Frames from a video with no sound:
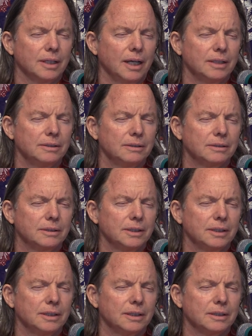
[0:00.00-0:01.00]
And you
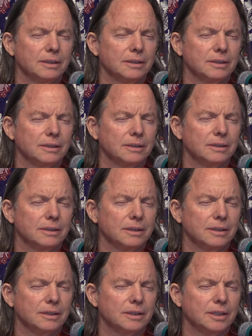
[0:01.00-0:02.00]
see a
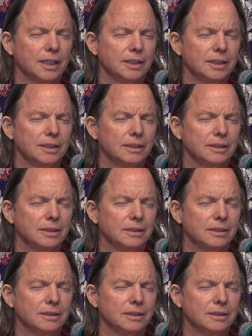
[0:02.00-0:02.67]
steady